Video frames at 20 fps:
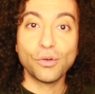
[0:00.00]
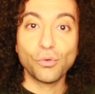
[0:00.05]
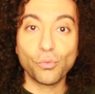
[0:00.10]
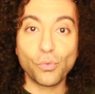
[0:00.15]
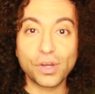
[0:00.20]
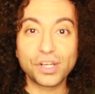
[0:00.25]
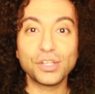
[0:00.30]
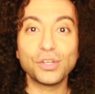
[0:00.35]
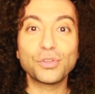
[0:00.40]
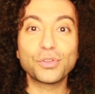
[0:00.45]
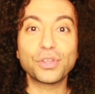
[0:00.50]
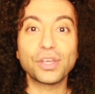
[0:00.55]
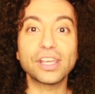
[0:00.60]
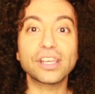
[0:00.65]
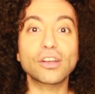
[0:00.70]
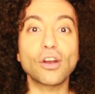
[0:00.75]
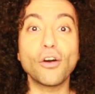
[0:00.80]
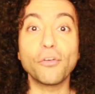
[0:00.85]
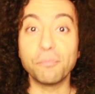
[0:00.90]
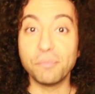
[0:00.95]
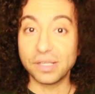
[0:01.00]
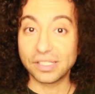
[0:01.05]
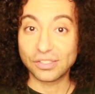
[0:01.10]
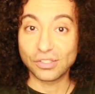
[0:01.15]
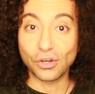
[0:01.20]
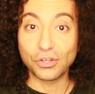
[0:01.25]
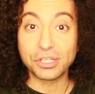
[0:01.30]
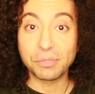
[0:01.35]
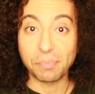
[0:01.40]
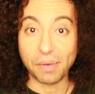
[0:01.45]
what do you think of
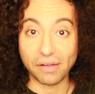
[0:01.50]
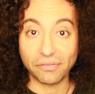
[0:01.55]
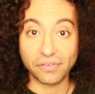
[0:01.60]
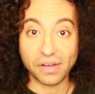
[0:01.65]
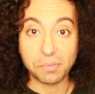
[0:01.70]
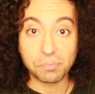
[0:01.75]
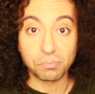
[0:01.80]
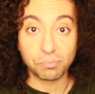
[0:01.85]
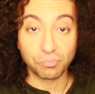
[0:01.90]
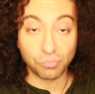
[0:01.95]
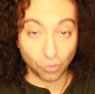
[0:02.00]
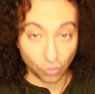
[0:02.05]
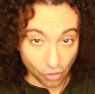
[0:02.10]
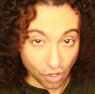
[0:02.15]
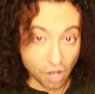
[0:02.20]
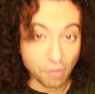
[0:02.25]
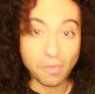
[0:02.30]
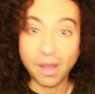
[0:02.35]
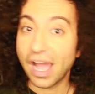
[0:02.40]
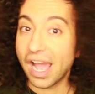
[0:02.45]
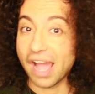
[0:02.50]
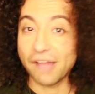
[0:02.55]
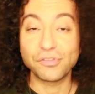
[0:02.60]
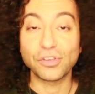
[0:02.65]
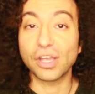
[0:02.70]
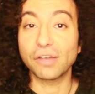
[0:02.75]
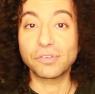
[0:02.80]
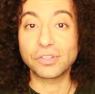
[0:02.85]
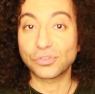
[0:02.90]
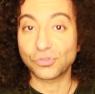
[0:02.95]
Missoni Parfum pour Homme? Have
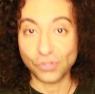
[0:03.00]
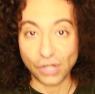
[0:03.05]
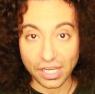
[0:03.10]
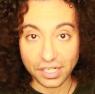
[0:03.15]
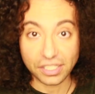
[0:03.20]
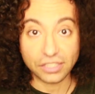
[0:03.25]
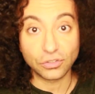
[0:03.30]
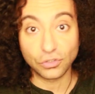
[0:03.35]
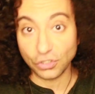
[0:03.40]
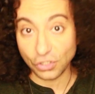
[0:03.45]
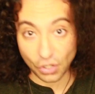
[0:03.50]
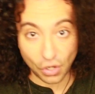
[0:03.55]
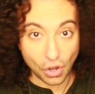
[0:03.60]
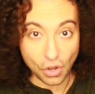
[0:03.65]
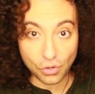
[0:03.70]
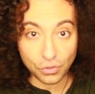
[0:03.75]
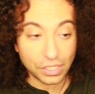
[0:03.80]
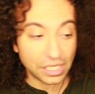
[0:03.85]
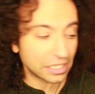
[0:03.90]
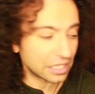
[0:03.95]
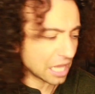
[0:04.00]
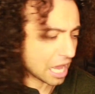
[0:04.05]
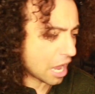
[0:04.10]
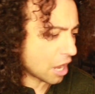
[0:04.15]
you ever tried it? Do you own it?